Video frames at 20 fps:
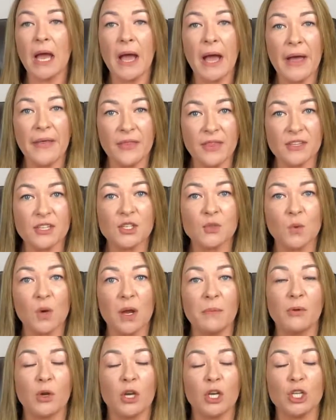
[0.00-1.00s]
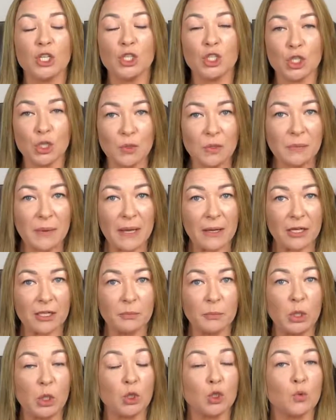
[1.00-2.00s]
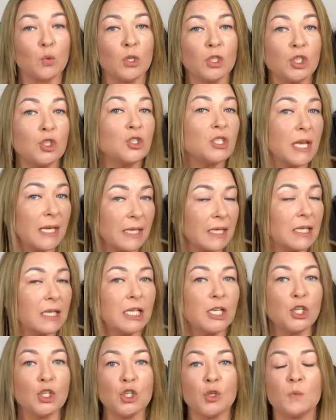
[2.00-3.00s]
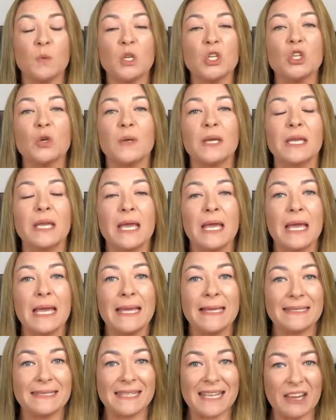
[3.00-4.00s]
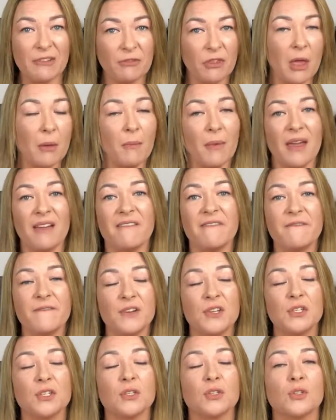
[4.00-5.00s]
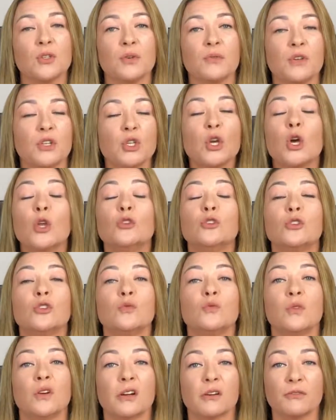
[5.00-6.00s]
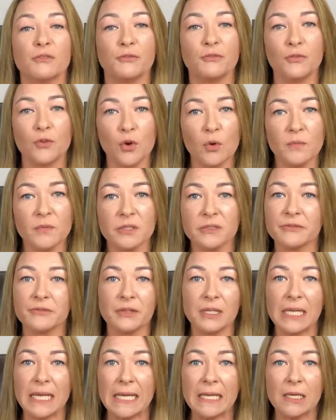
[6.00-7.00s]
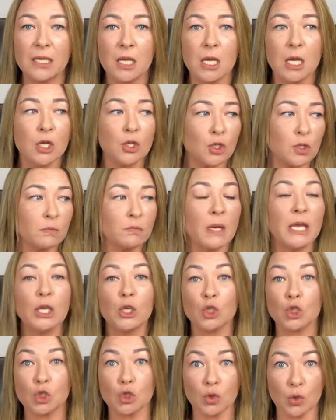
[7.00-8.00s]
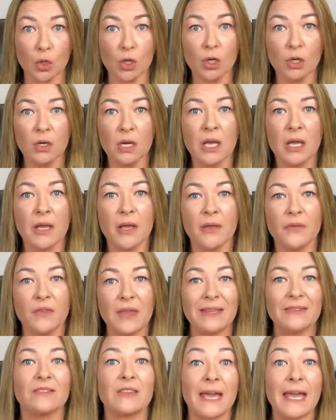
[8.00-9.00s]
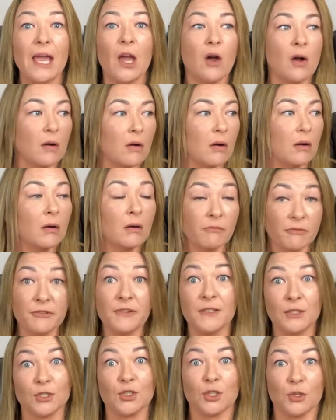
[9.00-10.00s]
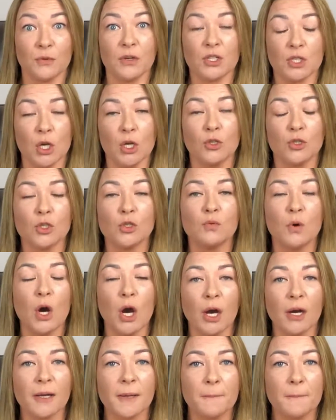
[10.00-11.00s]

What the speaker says: And this is what I'm going to do about it, because what you technically should be doing is give them a fit to return to work form to fill in to make sure that they are fit to return to work.